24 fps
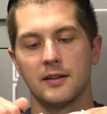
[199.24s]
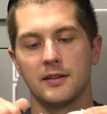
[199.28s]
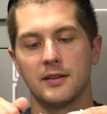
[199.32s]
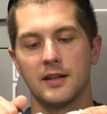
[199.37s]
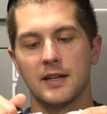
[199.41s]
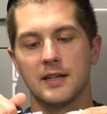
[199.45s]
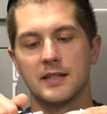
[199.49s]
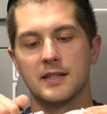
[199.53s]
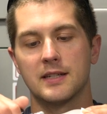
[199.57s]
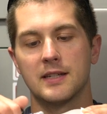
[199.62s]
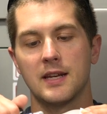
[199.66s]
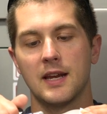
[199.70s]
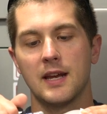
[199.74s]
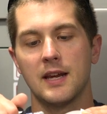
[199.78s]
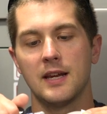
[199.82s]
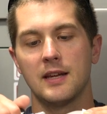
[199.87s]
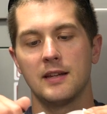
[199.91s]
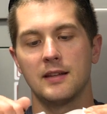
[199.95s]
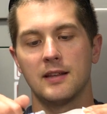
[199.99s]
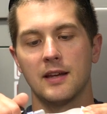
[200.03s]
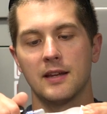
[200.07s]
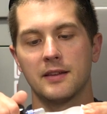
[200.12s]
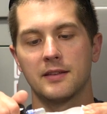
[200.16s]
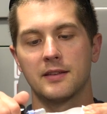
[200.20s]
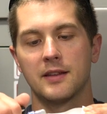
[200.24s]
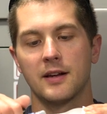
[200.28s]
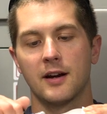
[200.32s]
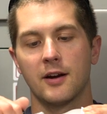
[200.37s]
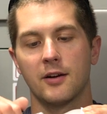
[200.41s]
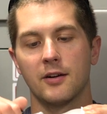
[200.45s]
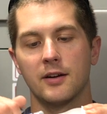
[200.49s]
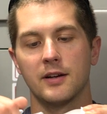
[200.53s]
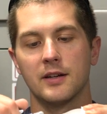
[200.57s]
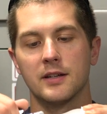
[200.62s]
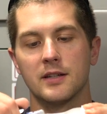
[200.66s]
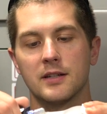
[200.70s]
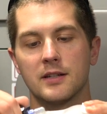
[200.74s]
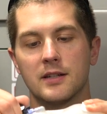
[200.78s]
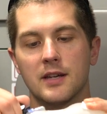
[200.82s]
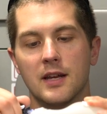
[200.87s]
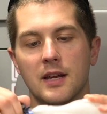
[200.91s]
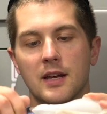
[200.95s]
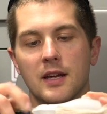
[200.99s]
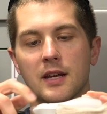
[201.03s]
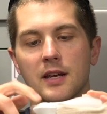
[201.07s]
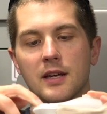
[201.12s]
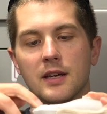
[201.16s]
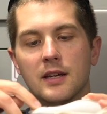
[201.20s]
they say that there is
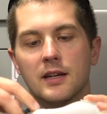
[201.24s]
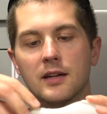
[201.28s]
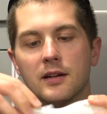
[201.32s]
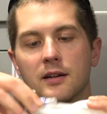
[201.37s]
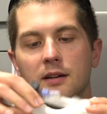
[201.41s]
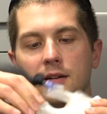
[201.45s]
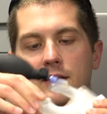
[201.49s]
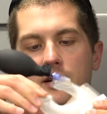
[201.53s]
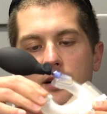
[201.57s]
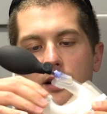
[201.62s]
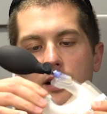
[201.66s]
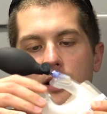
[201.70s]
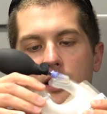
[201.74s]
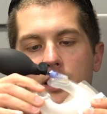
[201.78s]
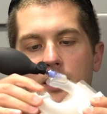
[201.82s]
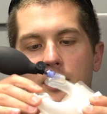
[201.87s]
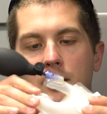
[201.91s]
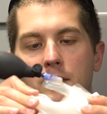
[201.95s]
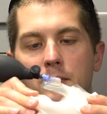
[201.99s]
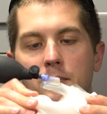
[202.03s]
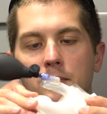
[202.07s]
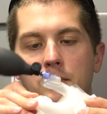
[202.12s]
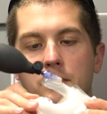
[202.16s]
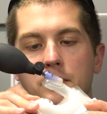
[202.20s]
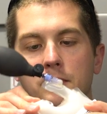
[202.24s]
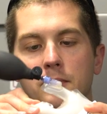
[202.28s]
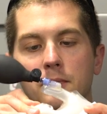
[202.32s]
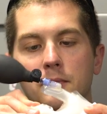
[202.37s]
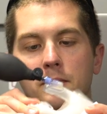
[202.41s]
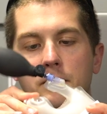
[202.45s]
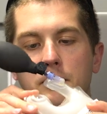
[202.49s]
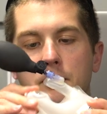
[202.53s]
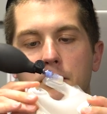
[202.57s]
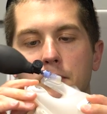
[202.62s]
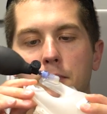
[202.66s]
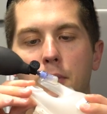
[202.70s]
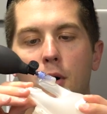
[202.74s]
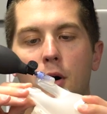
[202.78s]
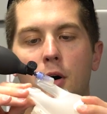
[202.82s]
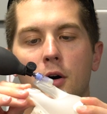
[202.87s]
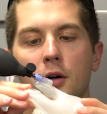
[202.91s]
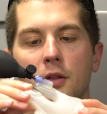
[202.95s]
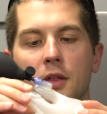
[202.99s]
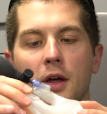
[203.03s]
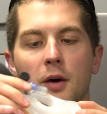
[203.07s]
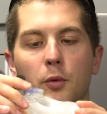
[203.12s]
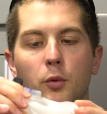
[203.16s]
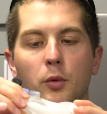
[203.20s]
a
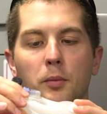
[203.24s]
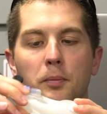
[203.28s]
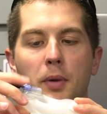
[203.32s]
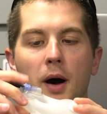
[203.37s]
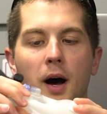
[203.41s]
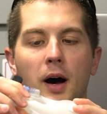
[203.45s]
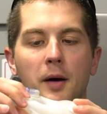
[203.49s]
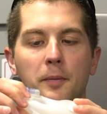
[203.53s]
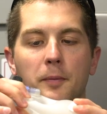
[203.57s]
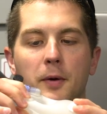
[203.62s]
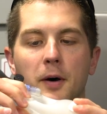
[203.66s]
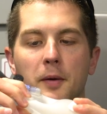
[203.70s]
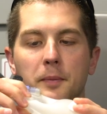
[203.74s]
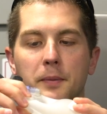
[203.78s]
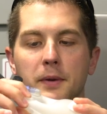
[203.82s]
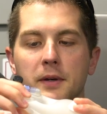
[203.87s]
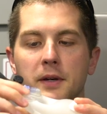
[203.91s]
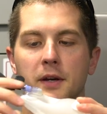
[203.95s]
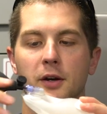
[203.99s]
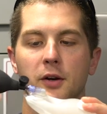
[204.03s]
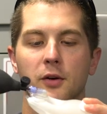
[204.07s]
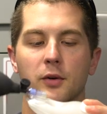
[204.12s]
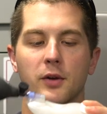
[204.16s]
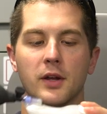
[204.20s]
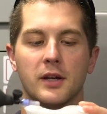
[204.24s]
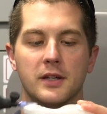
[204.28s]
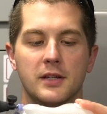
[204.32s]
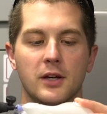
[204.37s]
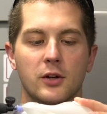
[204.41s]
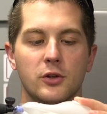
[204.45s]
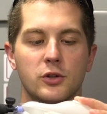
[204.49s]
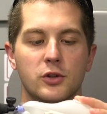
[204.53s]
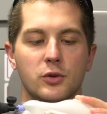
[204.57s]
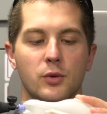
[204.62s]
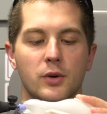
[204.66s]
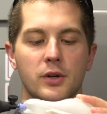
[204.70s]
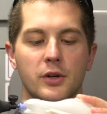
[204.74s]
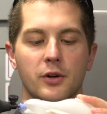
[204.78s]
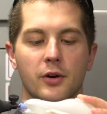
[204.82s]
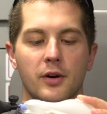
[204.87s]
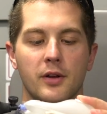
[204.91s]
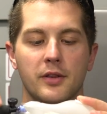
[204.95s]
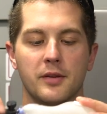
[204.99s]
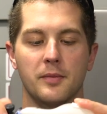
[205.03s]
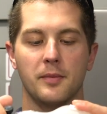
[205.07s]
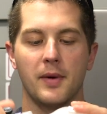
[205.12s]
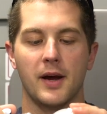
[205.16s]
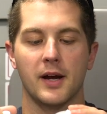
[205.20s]
ball that will pop up in here that tells you when you're
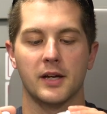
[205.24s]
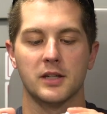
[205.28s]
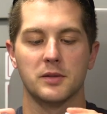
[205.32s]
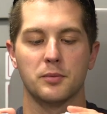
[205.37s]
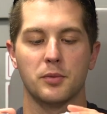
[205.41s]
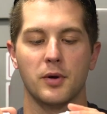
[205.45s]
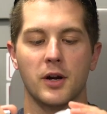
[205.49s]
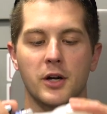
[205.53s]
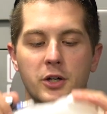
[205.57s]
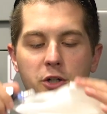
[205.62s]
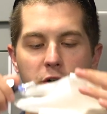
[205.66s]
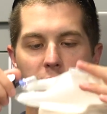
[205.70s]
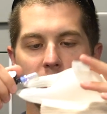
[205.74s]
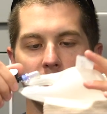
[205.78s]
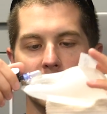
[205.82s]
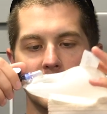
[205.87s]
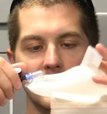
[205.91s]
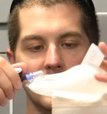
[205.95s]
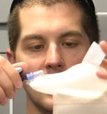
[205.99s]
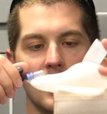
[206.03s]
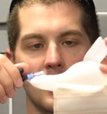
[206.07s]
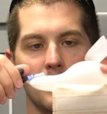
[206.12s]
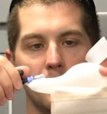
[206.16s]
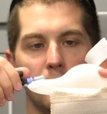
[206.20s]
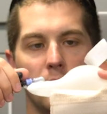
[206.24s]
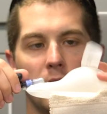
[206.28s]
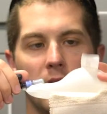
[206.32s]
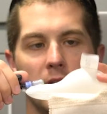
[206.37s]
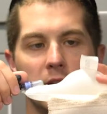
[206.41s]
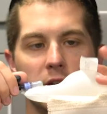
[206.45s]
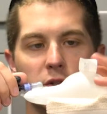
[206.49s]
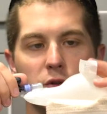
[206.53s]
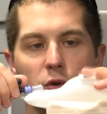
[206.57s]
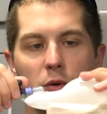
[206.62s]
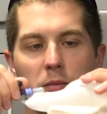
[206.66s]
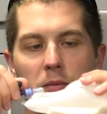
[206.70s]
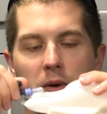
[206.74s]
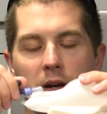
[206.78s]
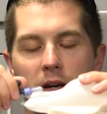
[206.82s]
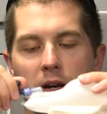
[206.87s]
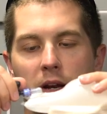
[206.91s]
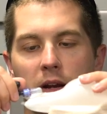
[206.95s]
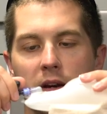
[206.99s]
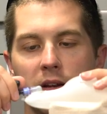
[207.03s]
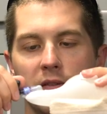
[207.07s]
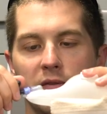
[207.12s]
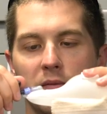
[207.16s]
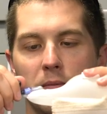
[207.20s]
at the max pressure, and it's not applied, so it might
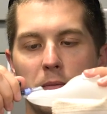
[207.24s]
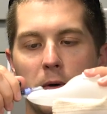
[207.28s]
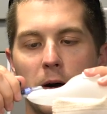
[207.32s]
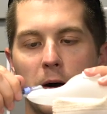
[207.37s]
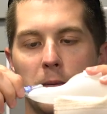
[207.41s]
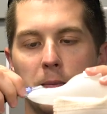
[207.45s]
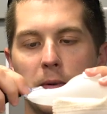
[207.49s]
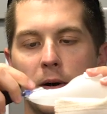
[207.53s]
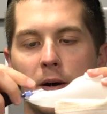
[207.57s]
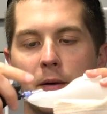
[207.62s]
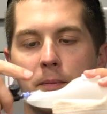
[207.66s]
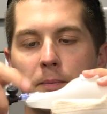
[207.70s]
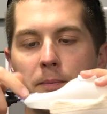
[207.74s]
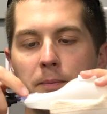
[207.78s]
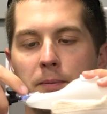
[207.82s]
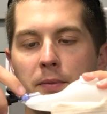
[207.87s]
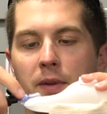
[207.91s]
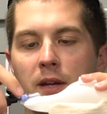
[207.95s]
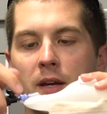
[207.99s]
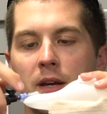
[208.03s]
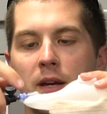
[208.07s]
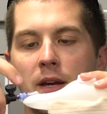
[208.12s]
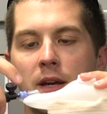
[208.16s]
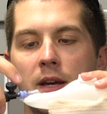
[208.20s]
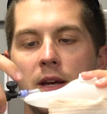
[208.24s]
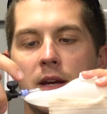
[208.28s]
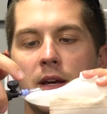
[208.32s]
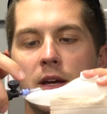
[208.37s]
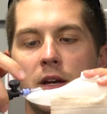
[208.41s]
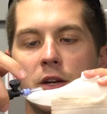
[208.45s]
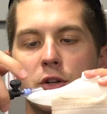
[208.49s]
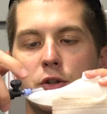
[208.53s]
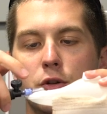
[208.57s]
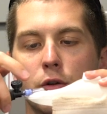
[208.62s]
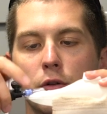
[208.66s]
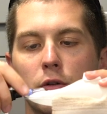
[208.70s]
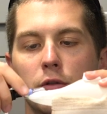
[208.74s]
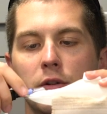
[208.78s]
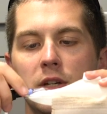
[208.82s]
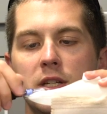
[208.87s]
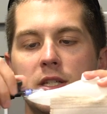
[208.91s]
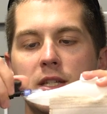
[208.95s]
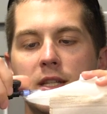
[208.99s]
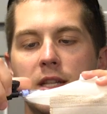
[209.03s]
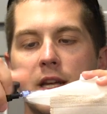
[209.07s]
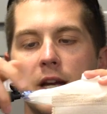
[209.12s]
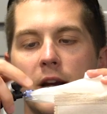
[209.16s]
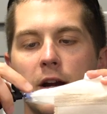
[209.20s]
not even pop up. To
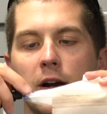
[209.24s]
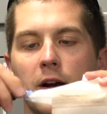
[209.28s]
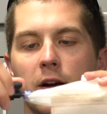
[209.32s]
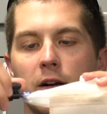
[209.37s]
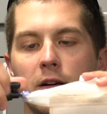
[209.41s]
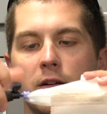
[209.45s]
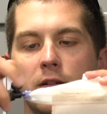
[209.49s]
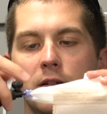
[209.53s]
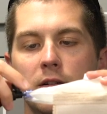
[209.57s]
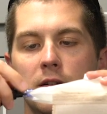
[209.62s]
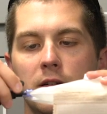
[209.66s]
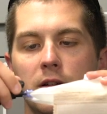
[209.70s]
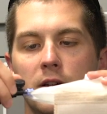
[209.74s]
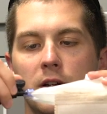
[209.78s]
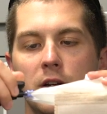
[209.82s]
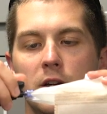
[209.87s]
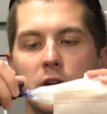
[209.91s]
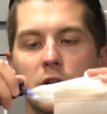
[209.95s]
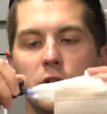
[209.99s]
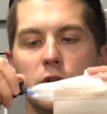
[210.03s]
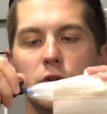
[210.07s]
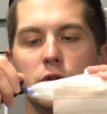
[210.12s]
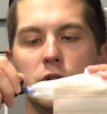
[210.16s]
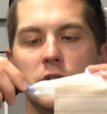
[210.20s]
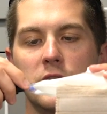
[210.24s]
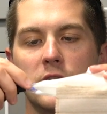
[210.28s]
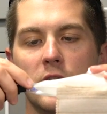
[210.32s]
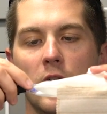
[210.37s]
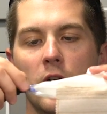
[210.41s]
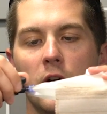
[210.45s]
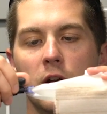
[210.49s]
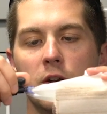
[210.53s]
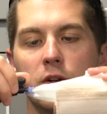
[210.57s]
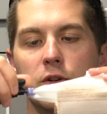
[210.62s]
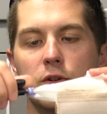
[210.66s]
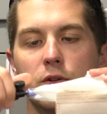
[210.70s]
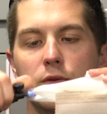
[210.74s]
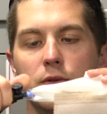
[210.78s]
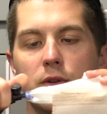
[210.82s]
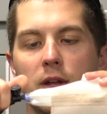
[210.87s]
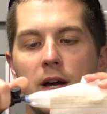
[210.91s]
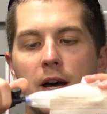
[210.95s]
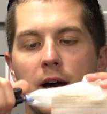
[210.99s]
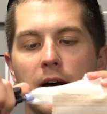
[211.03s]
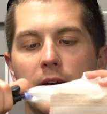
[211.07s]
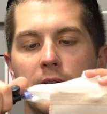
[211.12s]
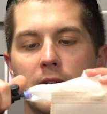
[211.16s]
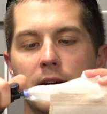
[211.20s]
release the air, you just undo
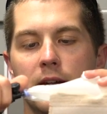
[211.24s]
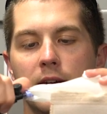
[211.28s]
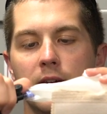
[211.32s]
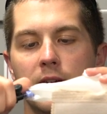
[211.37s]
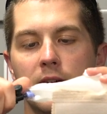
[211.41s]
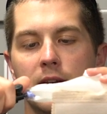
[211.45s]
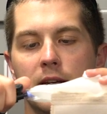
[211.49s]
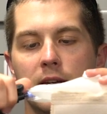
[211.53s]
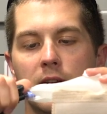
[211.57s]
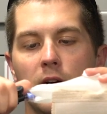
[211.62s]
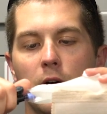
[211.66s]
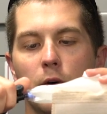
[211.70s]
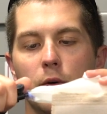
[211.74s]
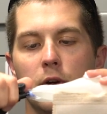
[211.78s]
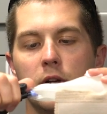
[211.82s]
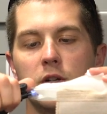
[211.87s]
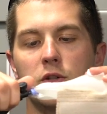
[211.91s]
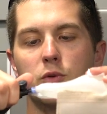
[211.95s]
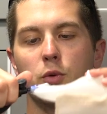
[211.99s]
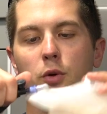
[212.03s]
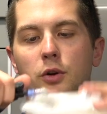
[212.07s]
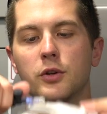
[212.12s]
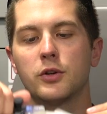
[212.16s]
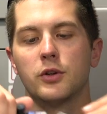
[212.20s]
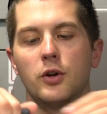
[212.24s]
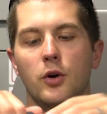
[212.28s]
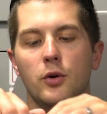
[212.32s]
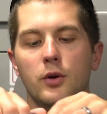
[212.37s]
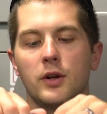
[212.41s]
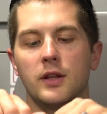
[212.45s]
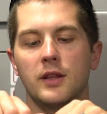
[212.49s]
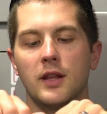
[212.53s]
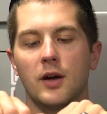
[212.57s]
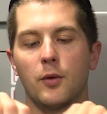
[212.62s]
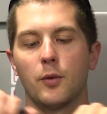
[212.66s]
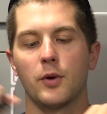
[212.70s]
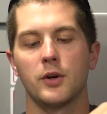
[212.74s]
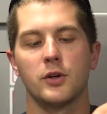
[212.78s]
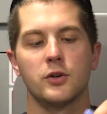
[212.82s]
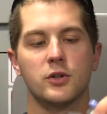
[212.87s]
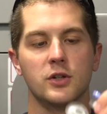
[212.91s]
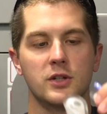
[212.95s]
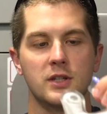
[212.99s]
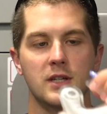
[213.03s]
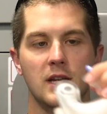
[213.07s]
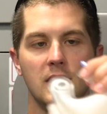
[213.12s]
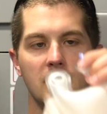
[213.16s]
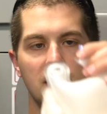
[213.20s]
that. Now, it is worth noting that when you
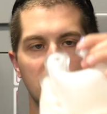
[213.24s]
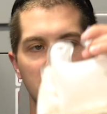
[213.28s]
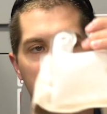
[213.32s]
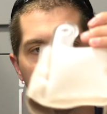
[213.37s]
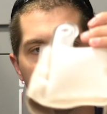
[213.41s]
just take